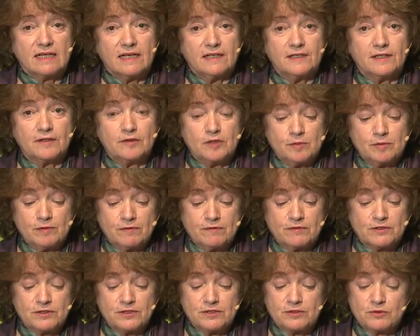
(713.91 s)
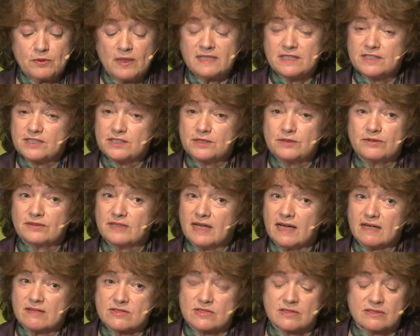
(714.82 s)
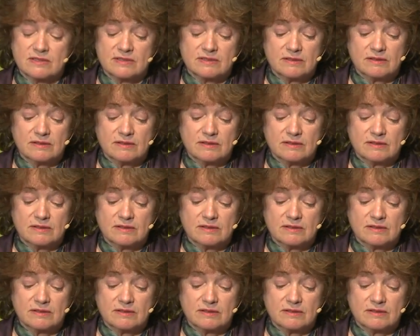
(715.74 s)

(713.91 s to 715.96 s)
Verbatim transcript: in a group of 22,000